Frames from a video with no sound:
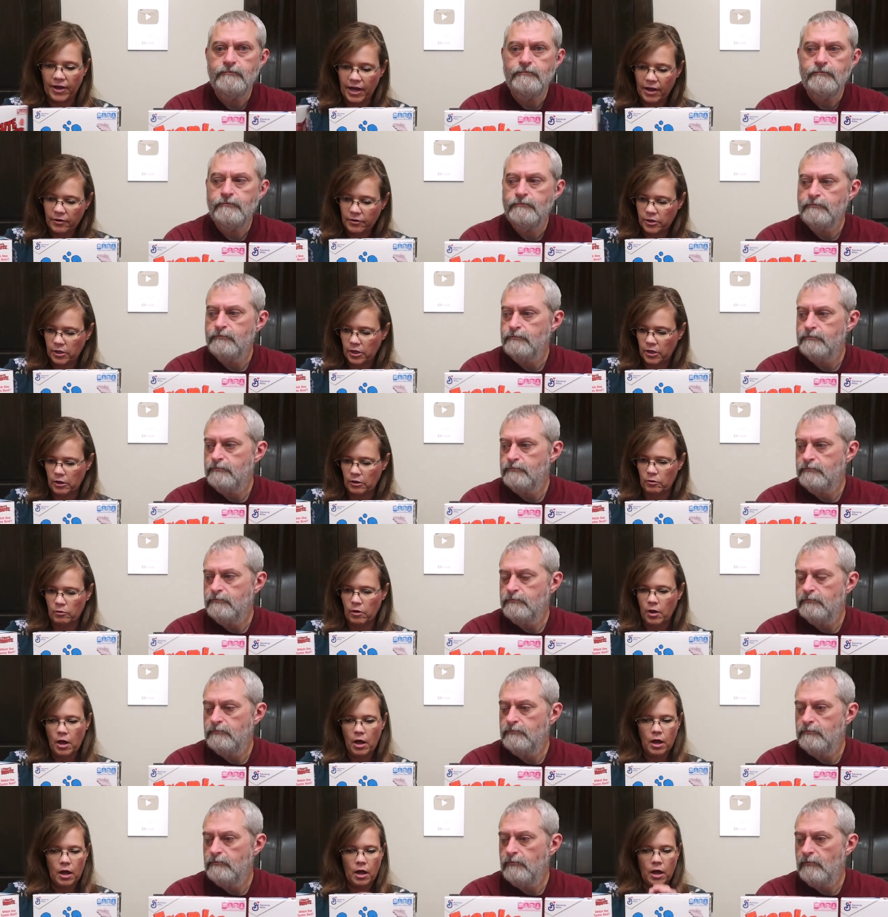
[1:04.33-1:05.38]
Speaker 1: value.
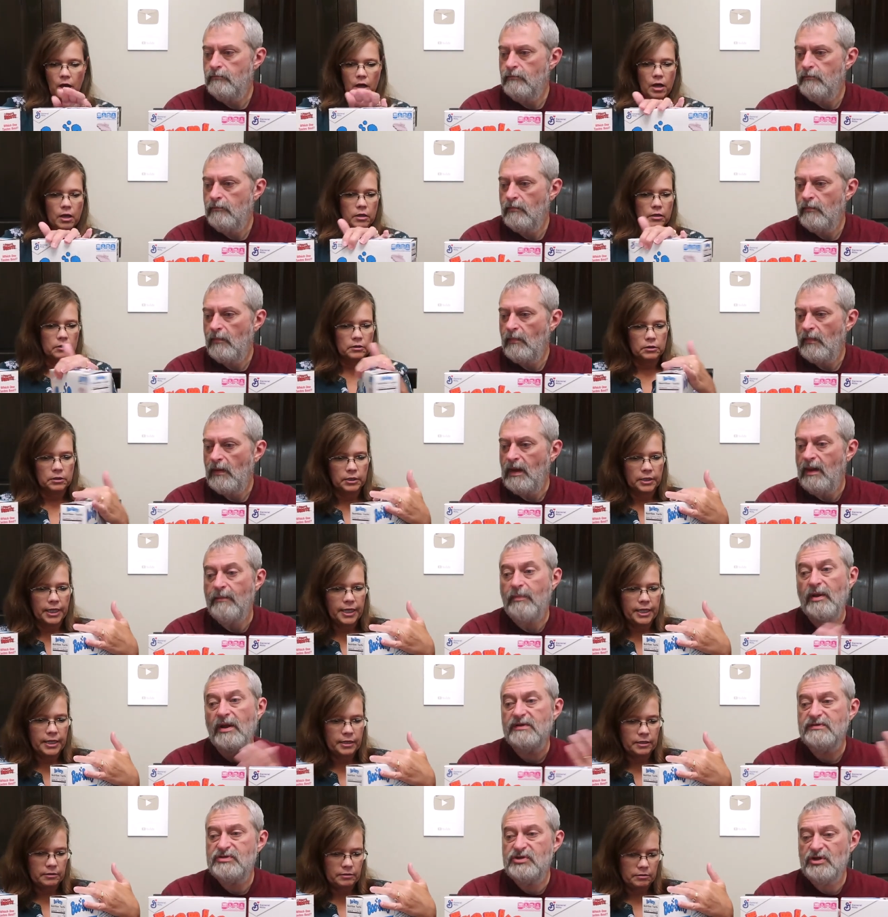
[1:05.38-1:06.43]
Uh, and
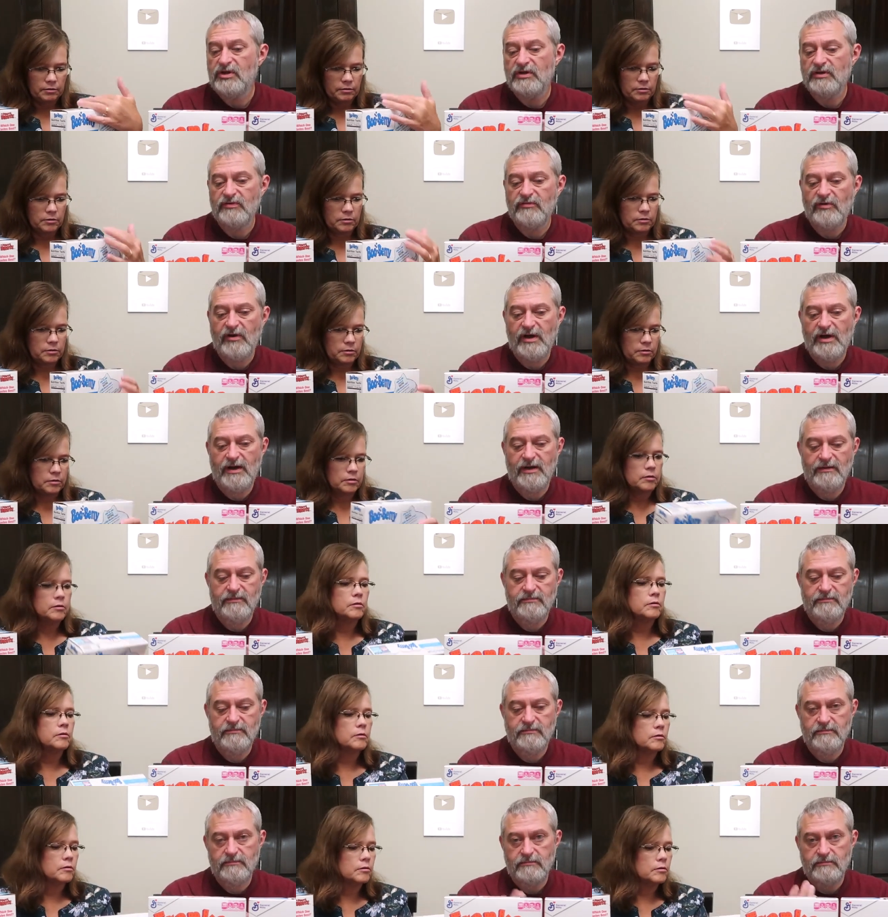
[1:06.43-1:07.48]
plus,
Speaker 2: you can try
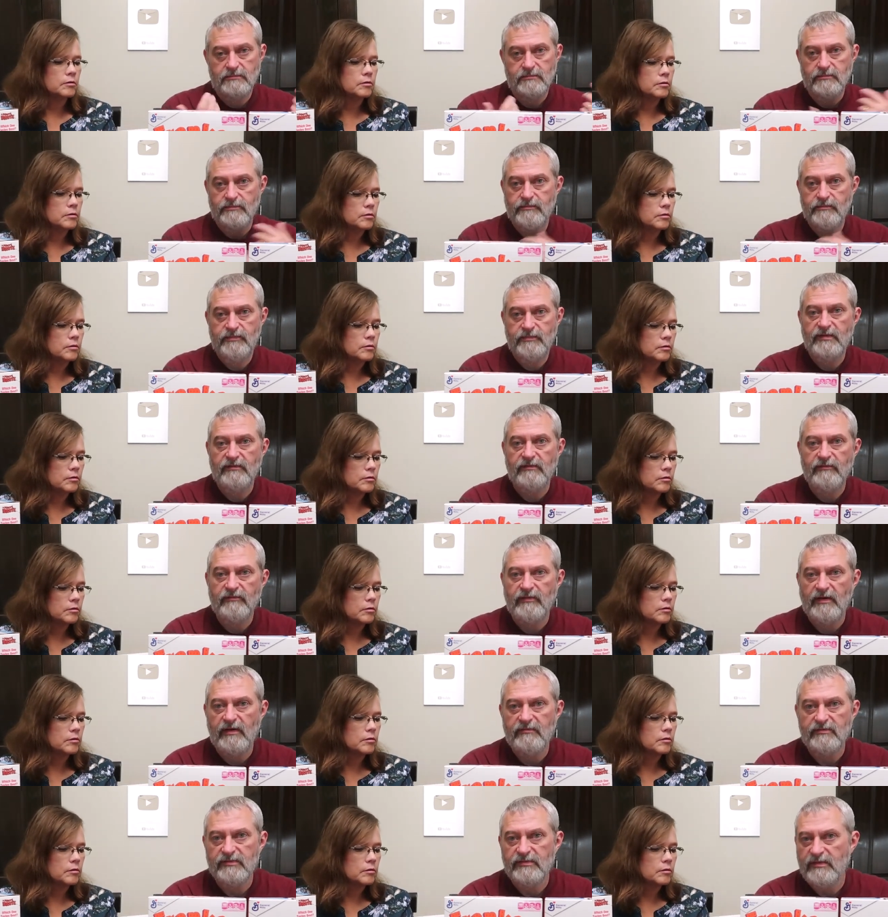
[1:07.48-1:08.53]
different
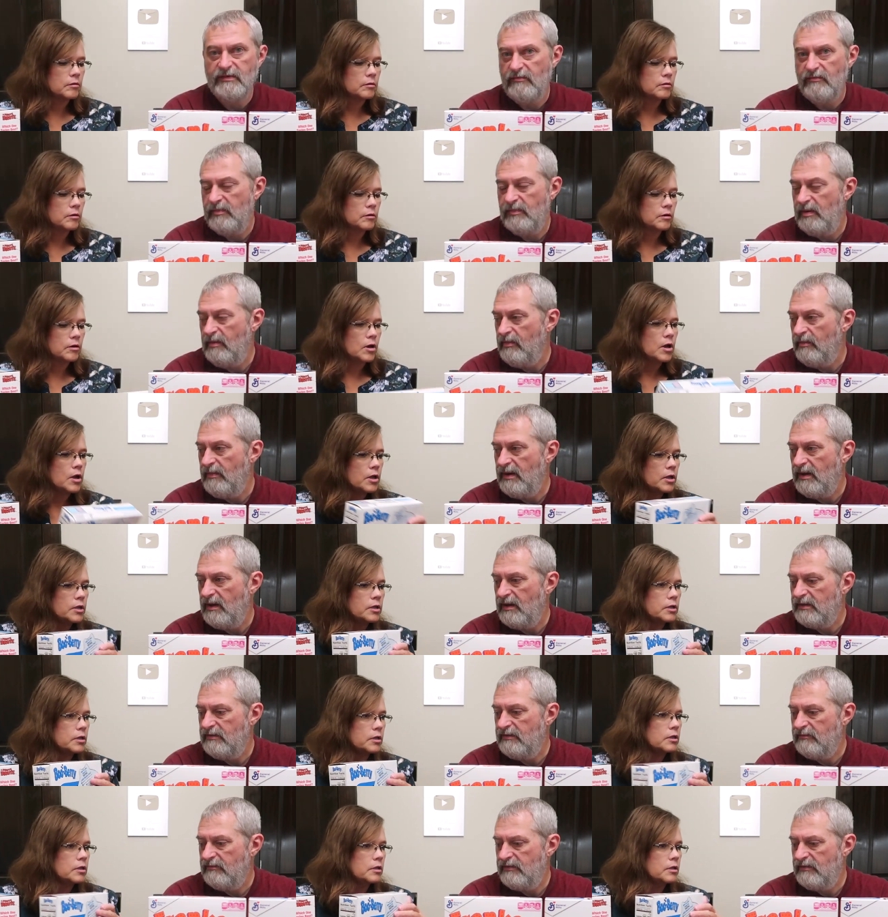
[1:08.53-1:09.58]
flavors. Different people might
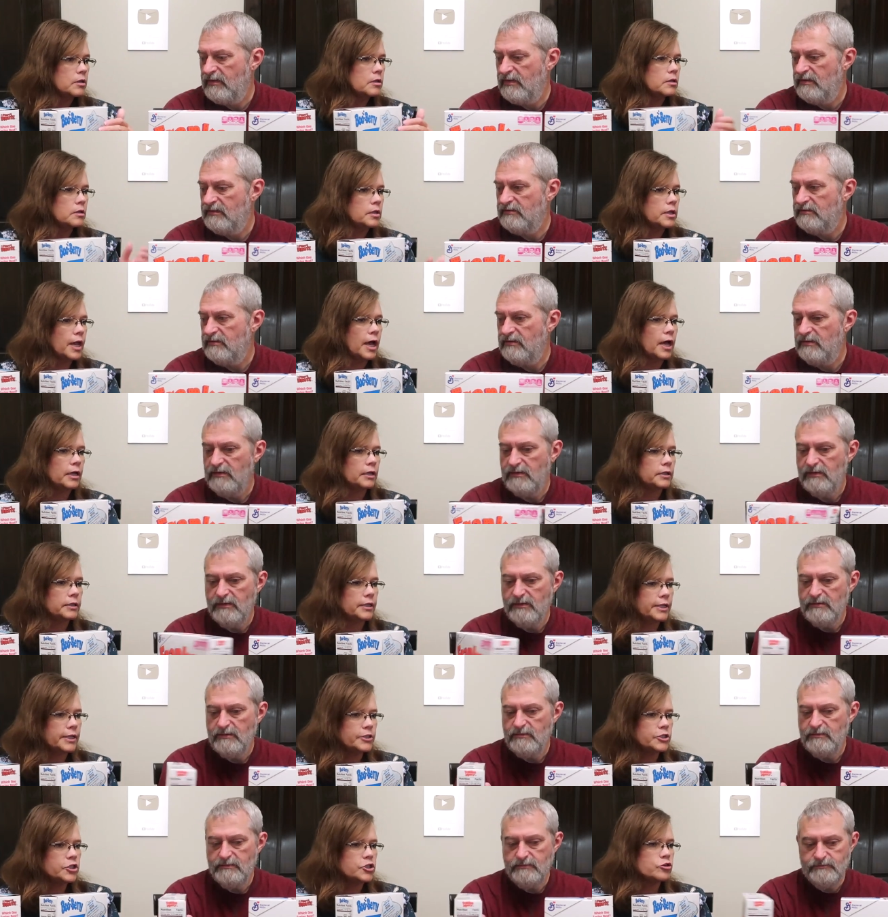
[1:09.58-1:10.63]
like different things.
Speaker 1: Yeah,
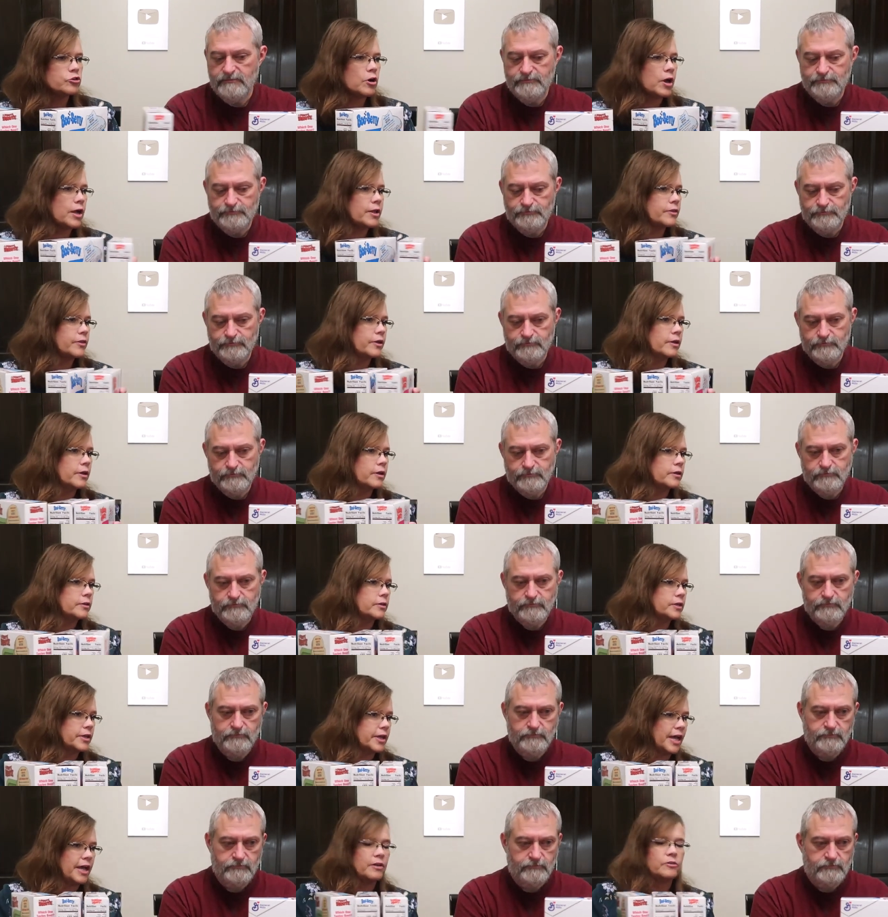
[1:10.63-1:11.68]
let's try the
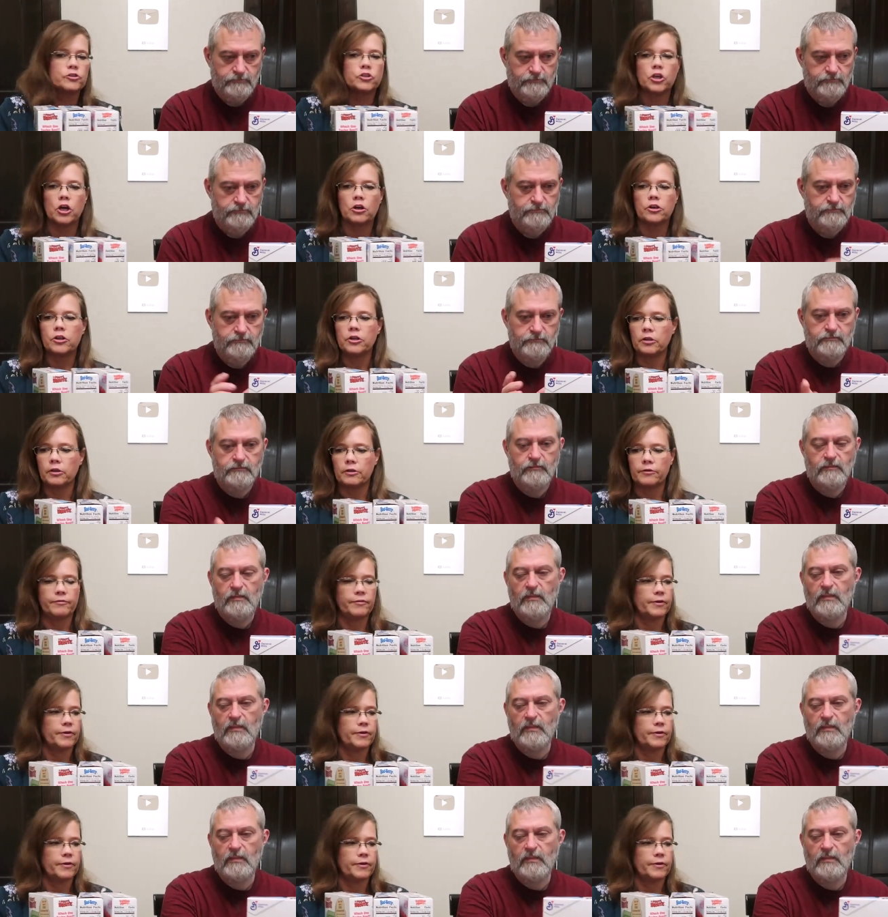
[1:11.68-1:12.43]
the Count Chocula